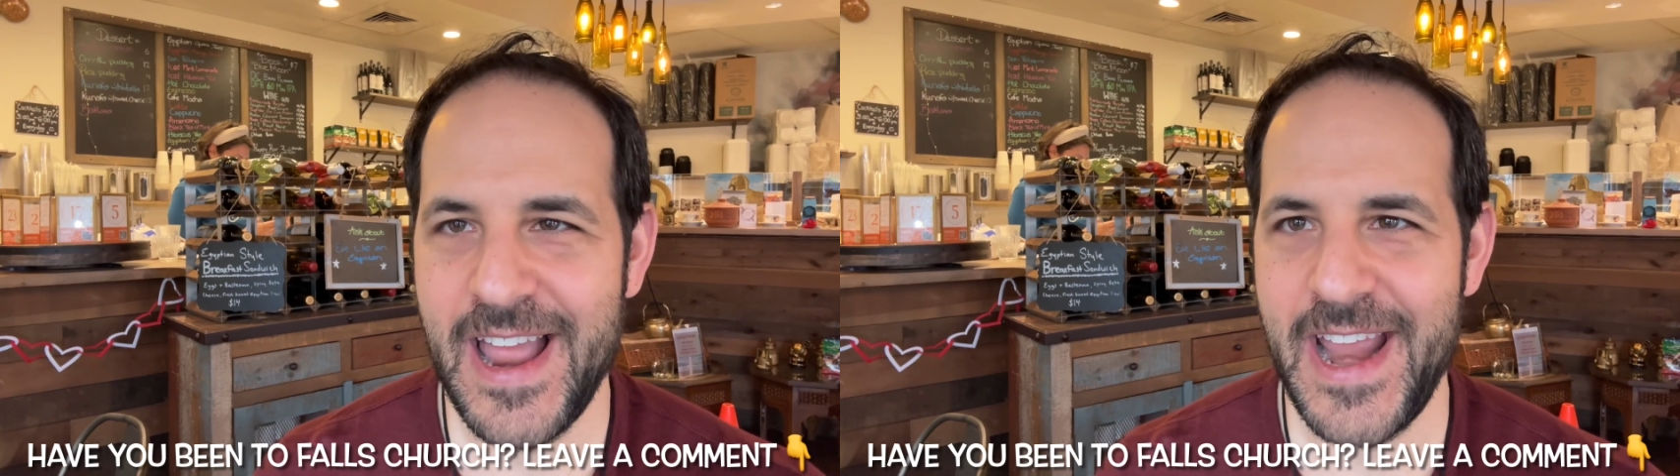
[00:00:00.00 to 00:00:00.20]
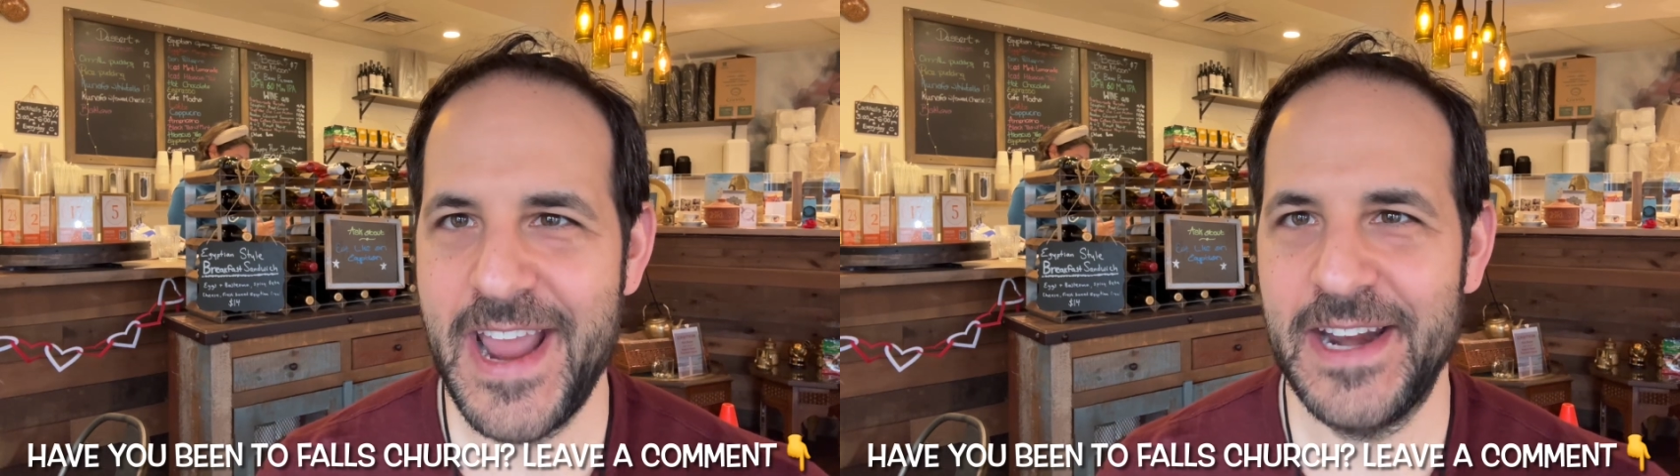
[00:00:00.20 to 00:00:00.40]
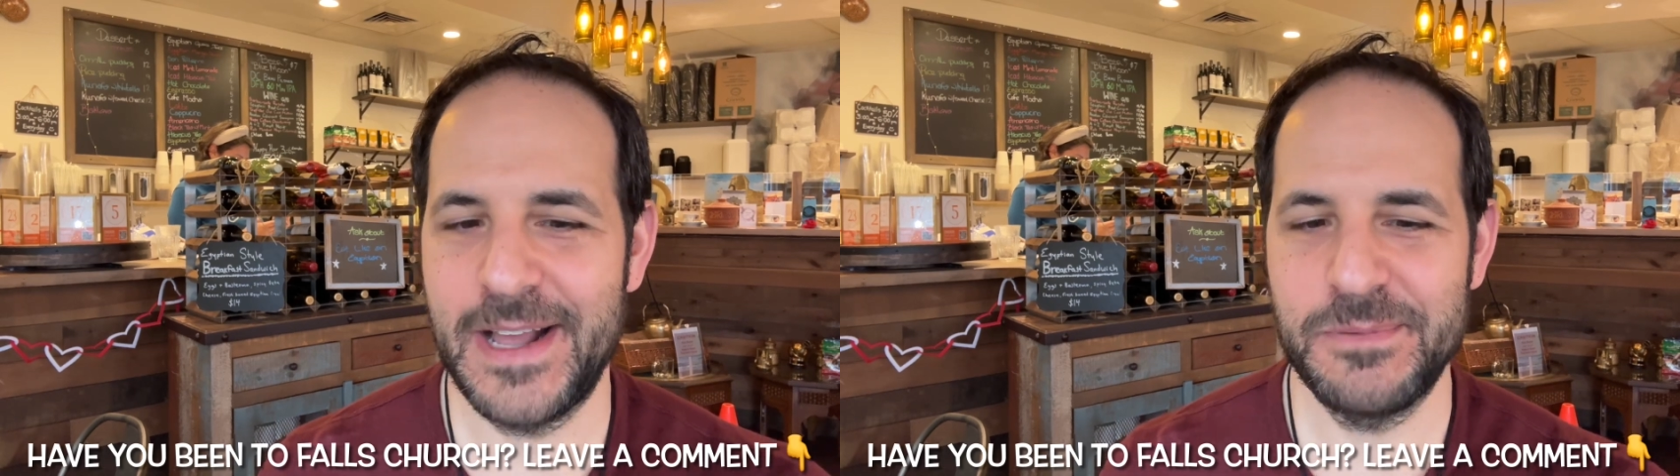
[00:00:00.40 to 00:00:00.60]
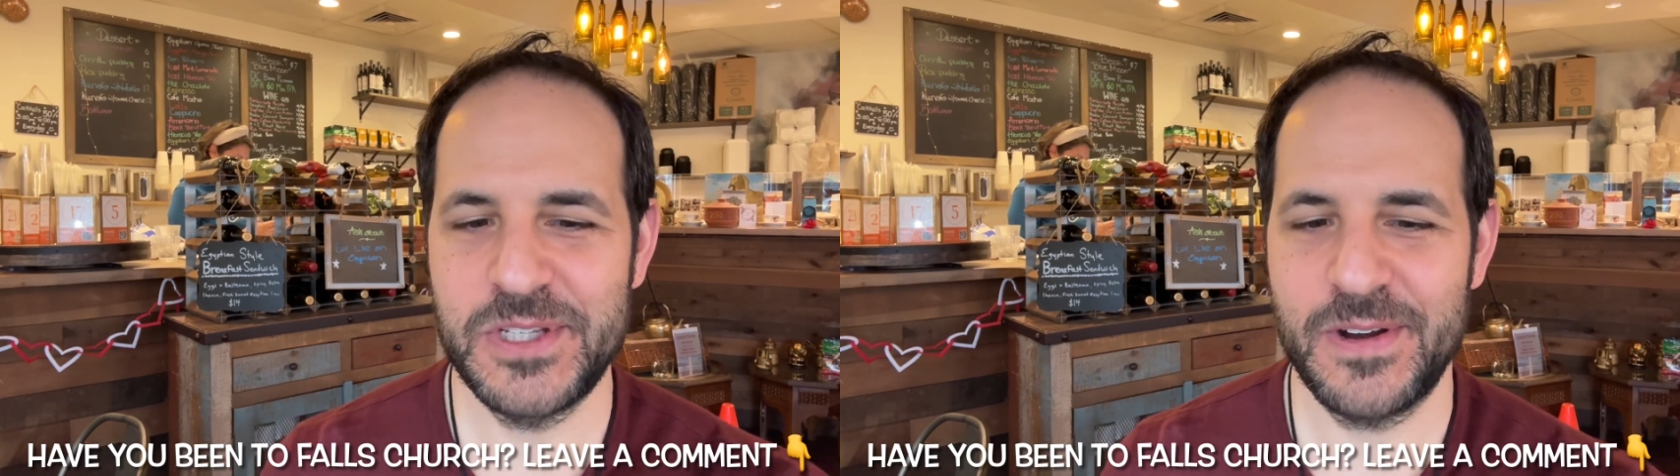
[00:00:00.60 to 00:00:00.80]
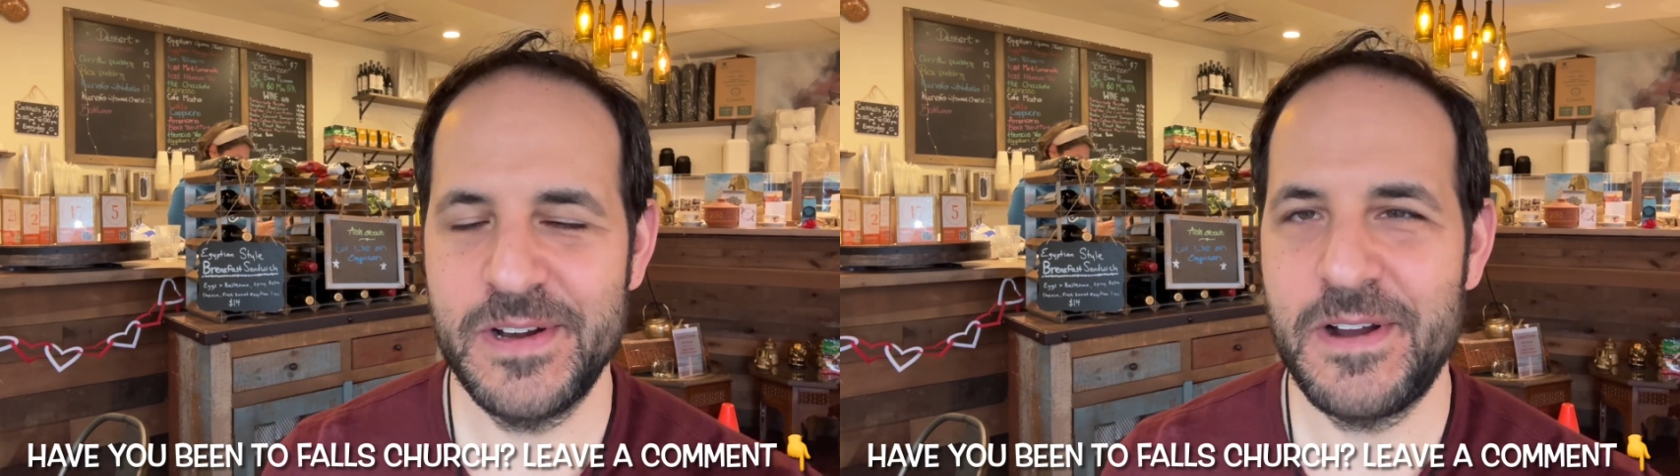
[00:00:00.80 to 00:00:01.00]
and I'm
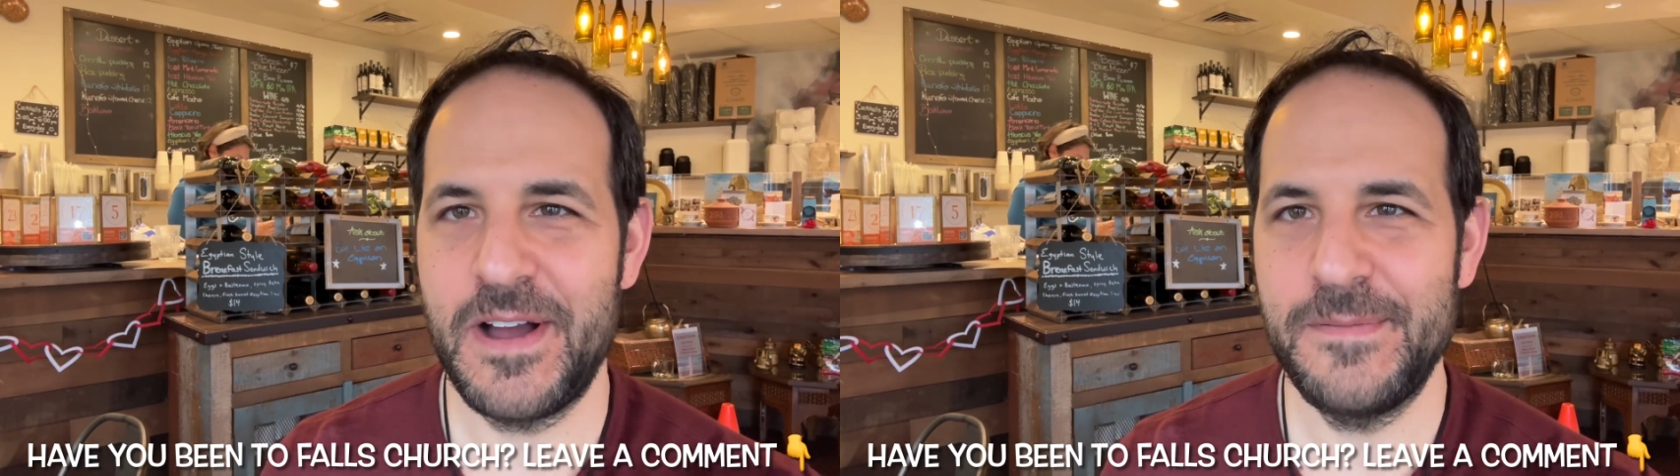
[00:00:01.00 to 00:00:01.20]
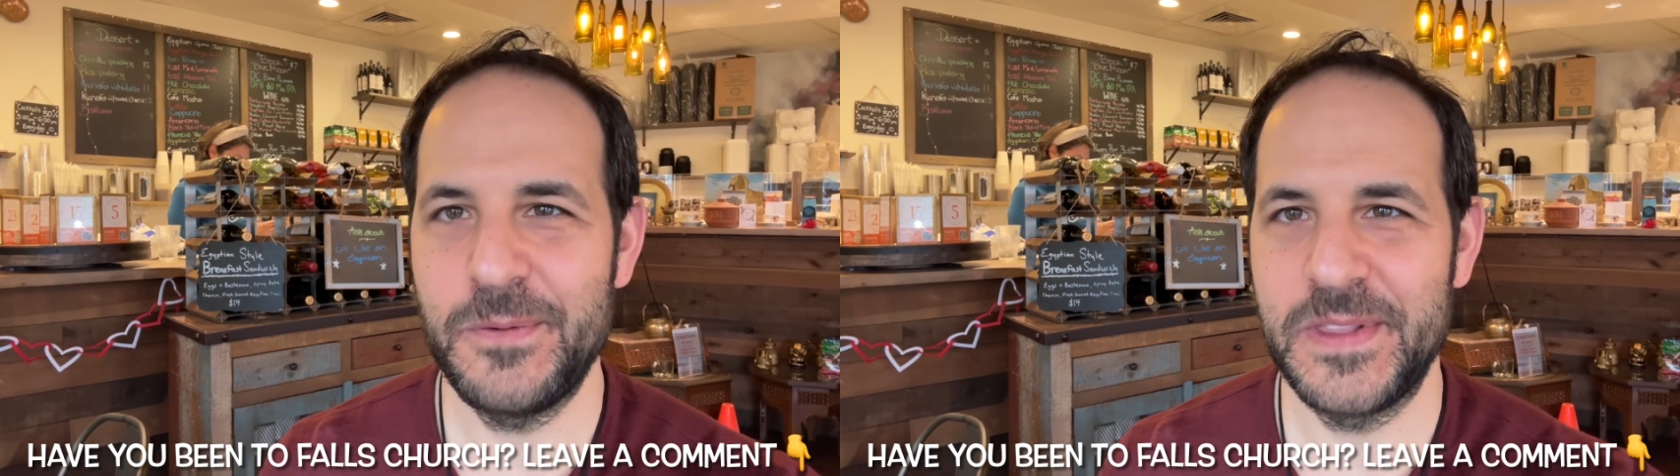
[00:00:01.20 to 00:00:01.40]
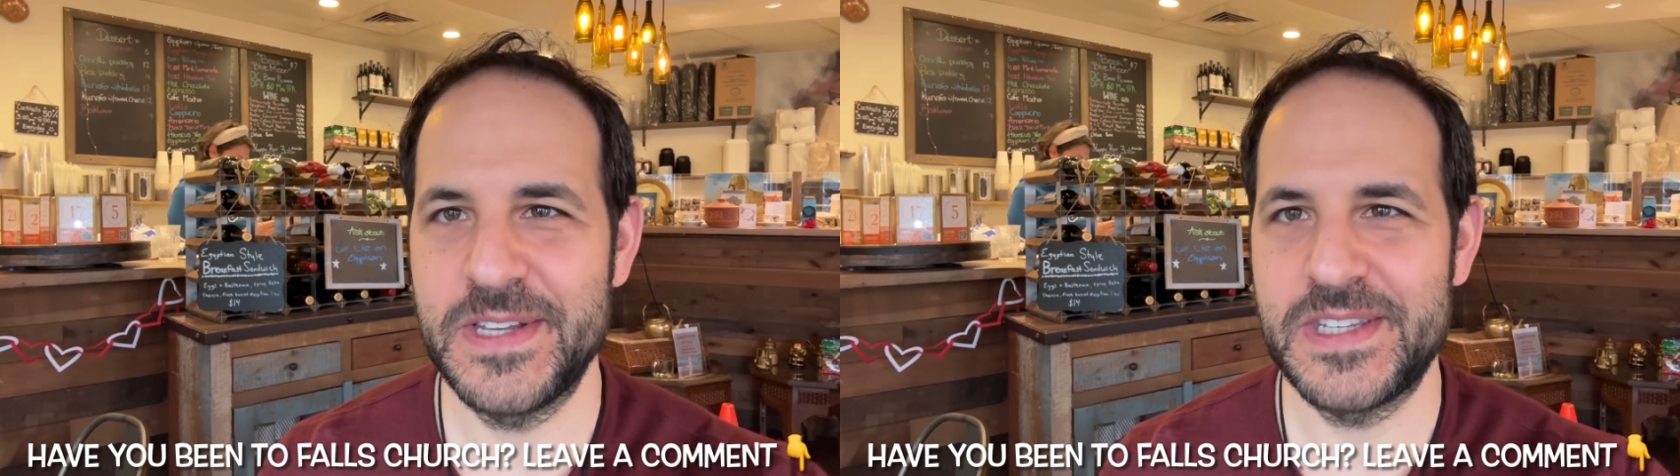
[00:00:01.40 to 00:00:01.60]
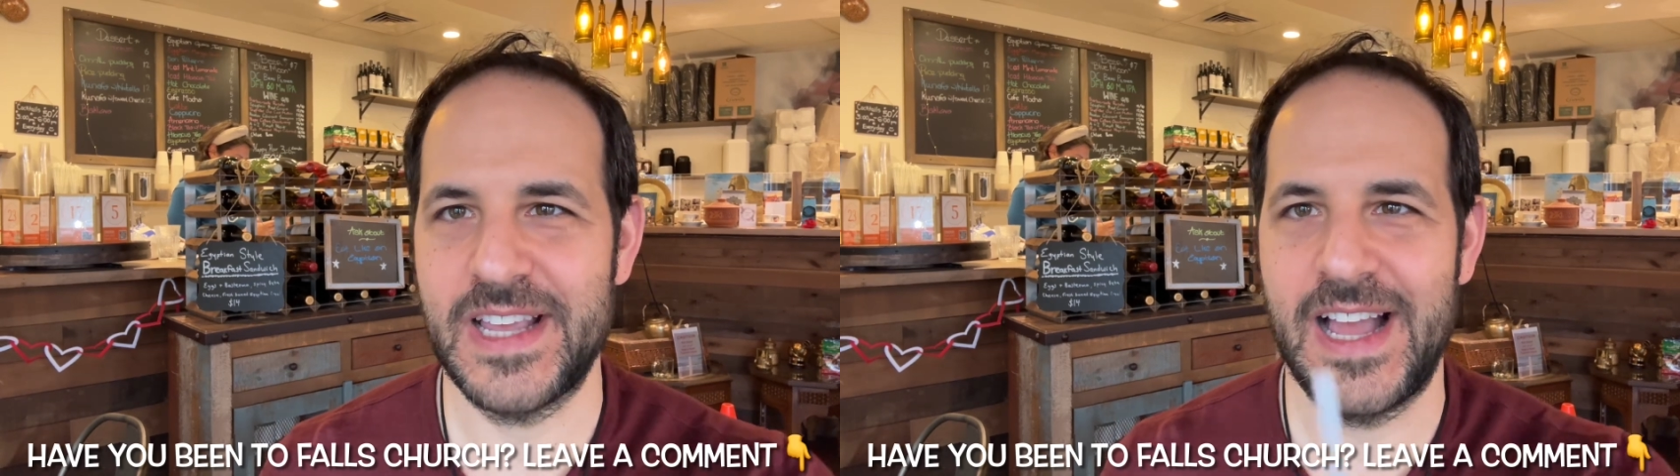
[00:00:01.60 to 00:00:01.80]
starting off with this